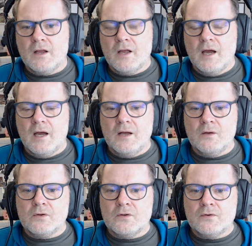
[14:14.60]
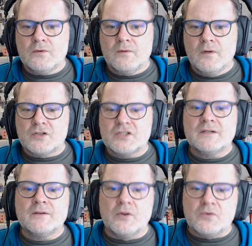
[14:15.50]
uh,
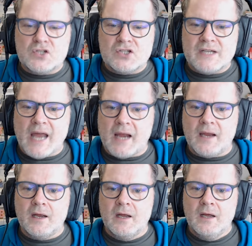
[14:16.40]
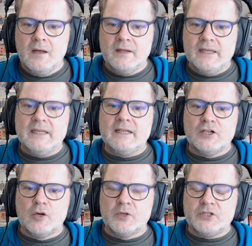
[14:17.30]
you know, stack the
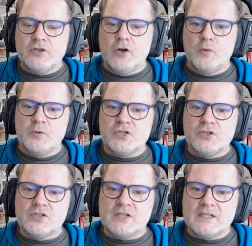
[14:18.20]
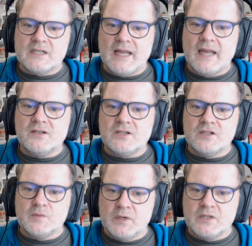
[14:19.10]
economic opportunities against
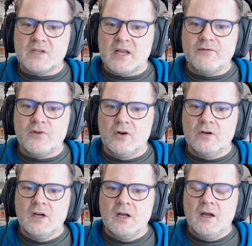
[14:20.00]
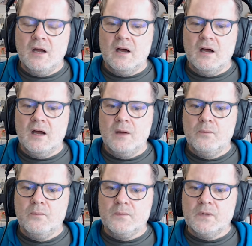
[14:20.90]
us because they've got
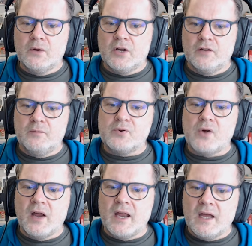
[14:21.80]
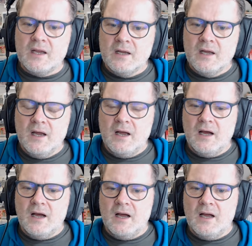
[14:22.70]
um, you know kind of prior.
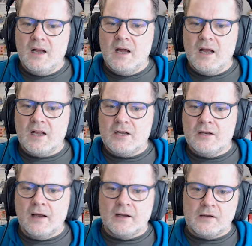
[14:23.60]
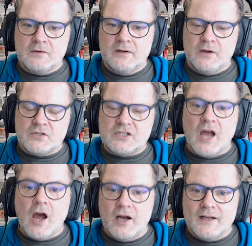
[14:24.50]
Uh, uh, uh you know
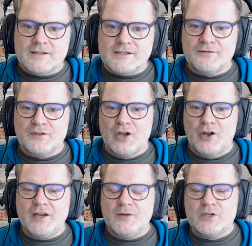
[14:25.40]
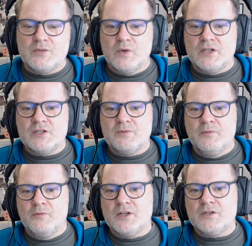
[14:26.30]
size, if you like, which which
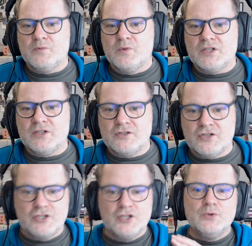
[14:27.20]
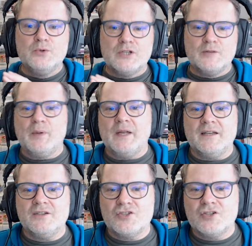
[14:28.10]
which which skews the
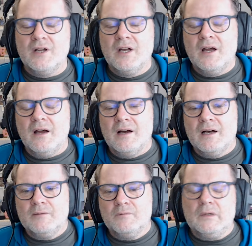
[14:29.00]
pitch. Um,